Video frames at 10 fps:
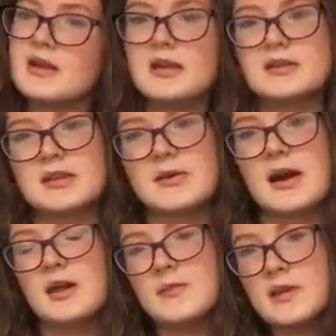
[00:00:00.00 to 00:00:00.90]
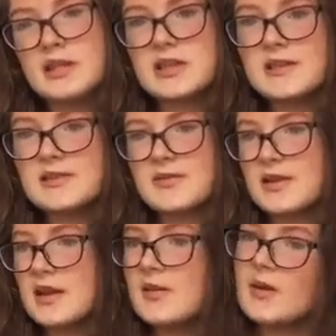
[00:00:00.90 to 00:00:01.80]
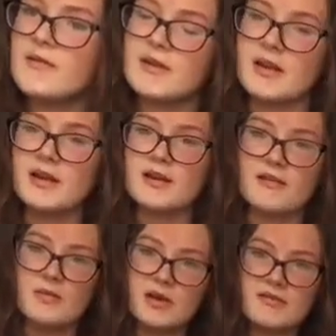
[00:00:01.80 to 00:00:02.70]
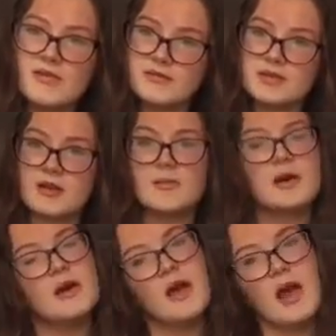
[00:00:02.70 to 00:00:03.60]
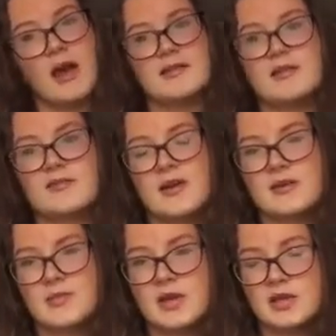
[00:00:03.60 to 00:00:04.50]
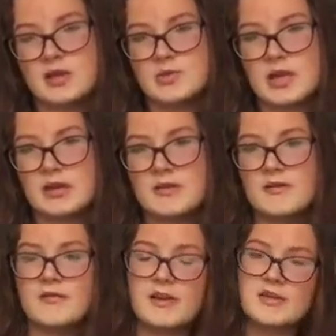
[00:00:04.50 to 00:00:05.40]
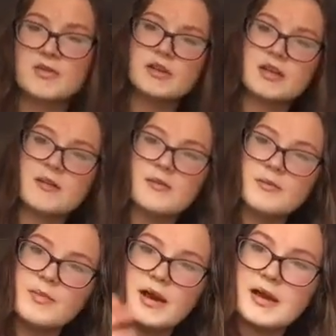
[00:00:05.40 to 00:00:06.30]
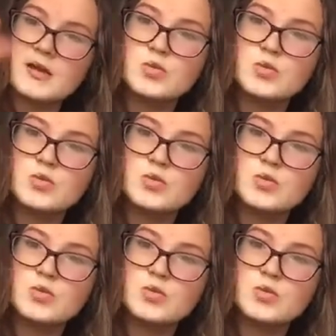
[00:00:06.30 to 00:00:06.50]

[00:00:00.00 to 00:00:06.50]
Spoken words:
so I hope you enjoyed this video. If you did, give it a big thumbs up and subscribe to my YouTube channel. Thanks for watching, bye.